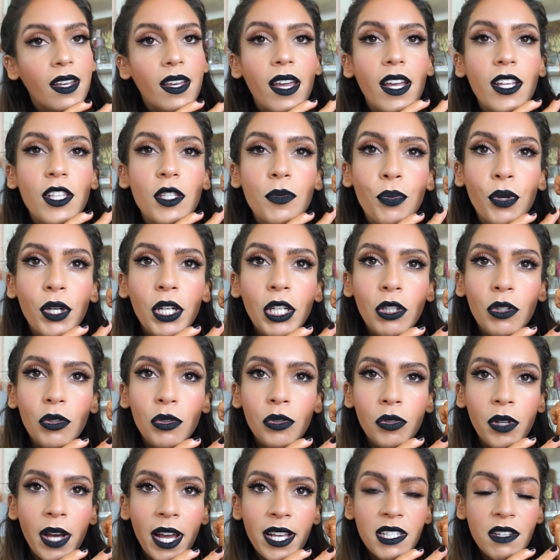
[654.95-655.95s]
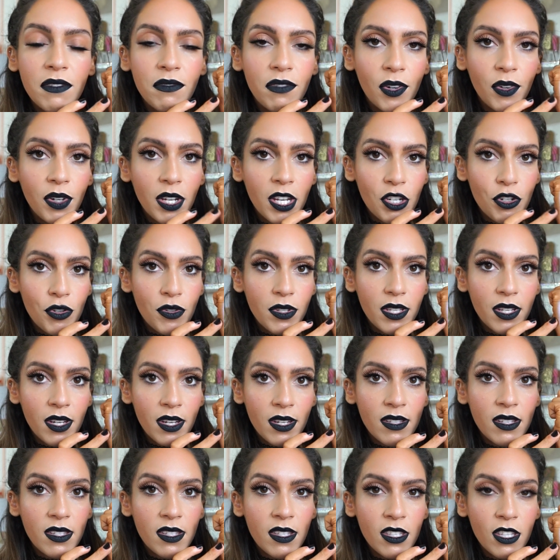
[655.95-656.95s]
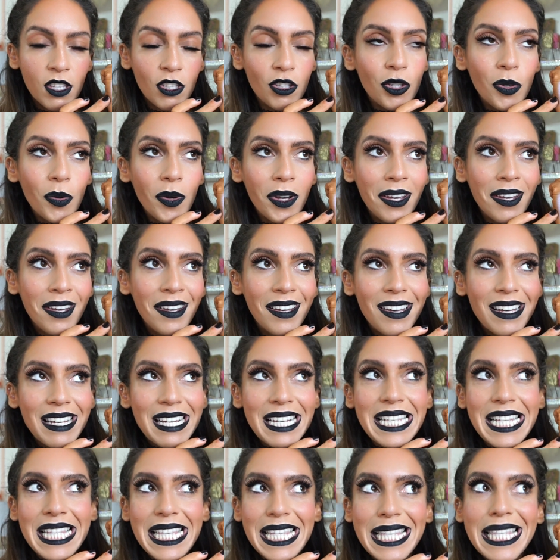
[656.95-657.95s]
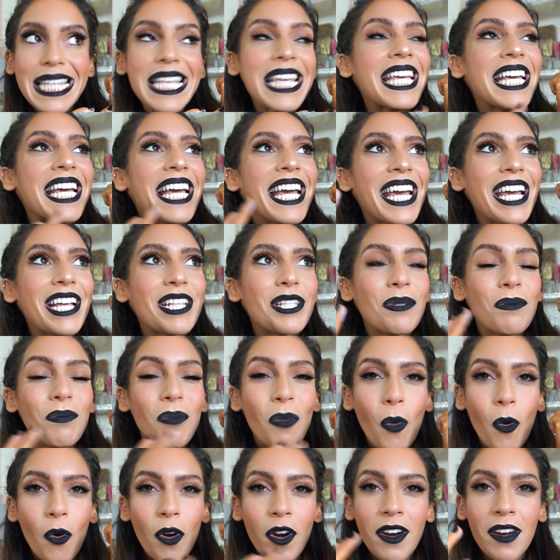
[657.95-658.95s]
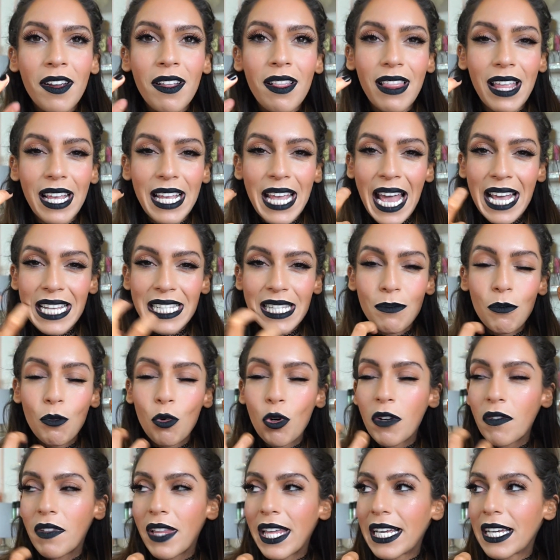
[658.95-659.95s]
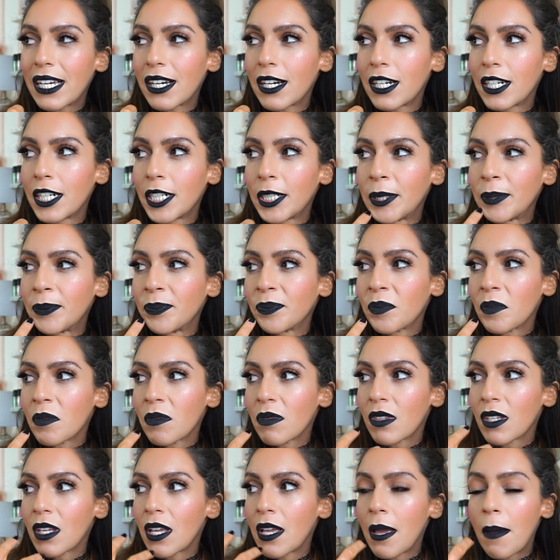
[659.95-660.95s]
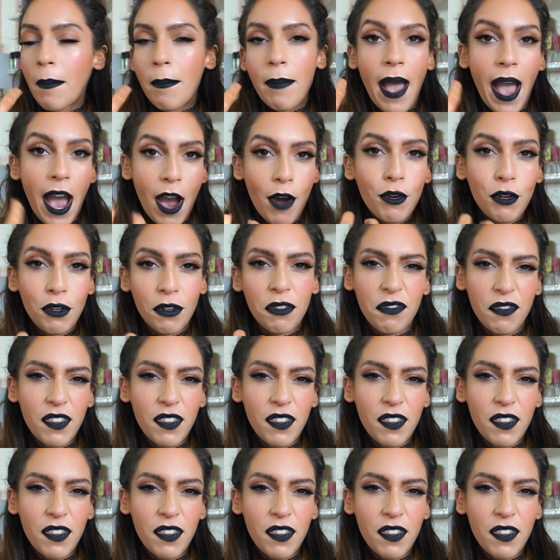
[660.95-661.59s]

It's pretty cool. It has a very interesting consistency to it. Consistency. It's more, it has a more of like a powder